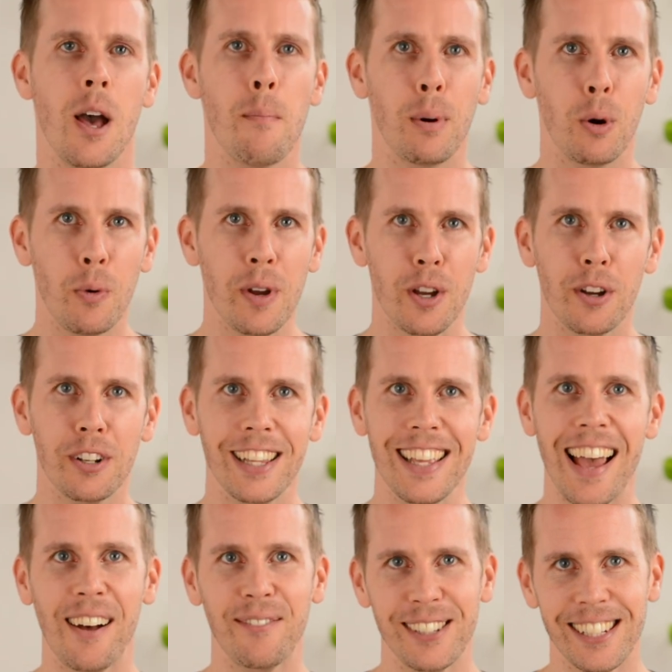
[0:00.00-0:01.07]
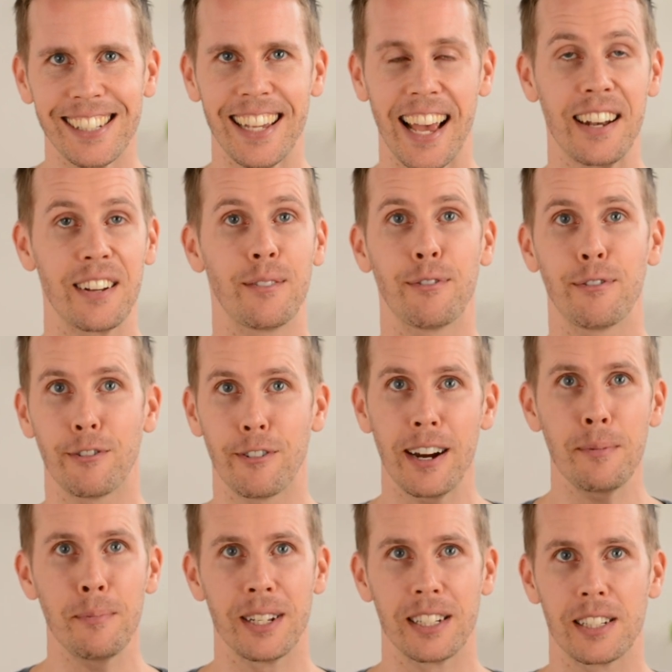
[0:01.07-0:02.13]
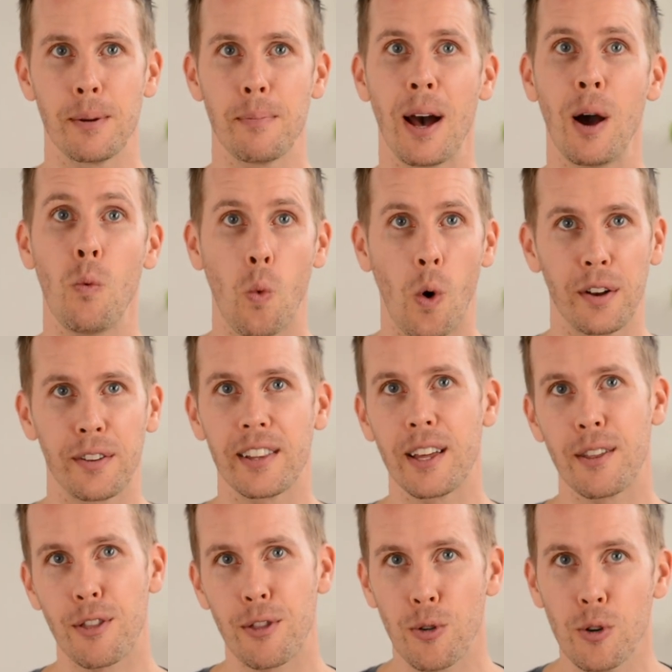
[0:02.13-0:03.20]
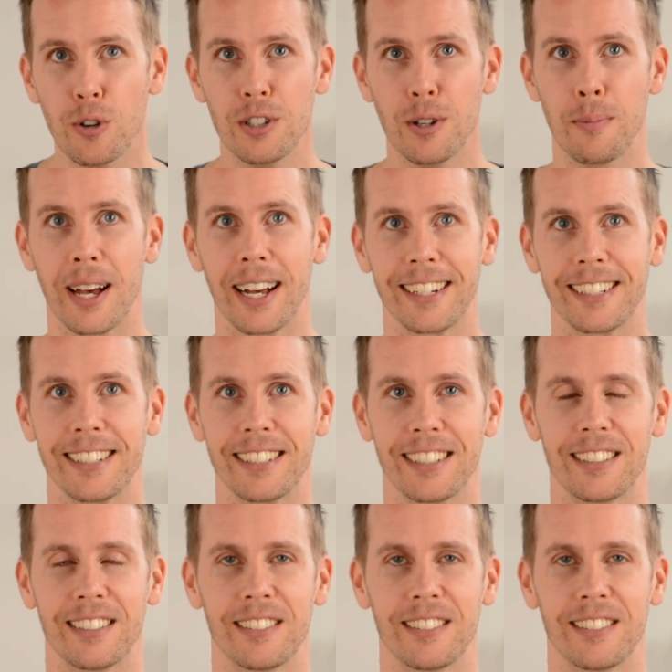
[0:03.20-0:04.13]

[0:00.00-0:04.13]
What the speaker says: but we only have scattered fragments about what they thought about it.